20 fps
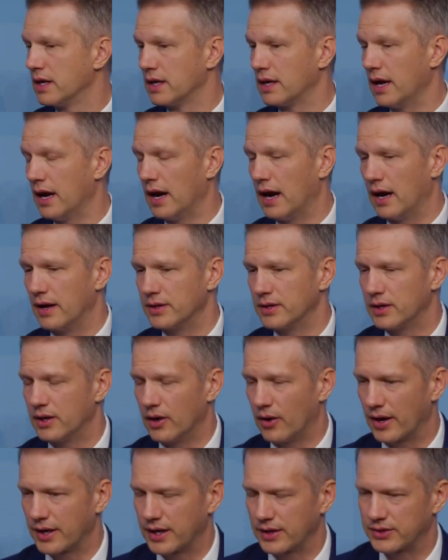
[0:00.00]
Yeah, you
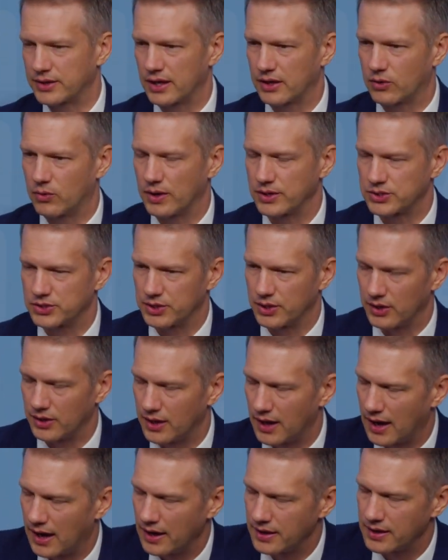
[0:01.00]
know, I get that question a
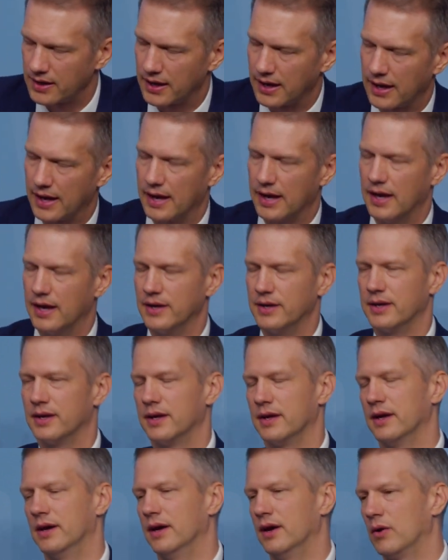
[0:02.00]
lot,
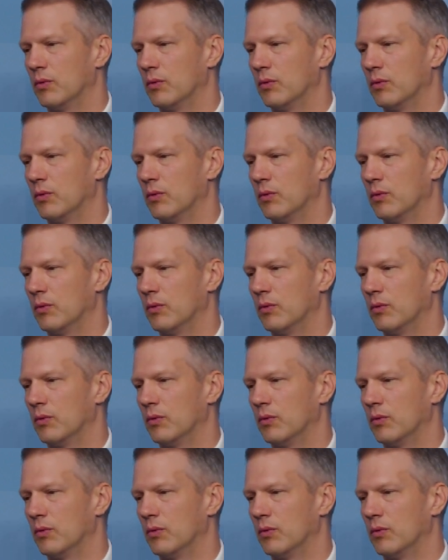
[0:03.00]
and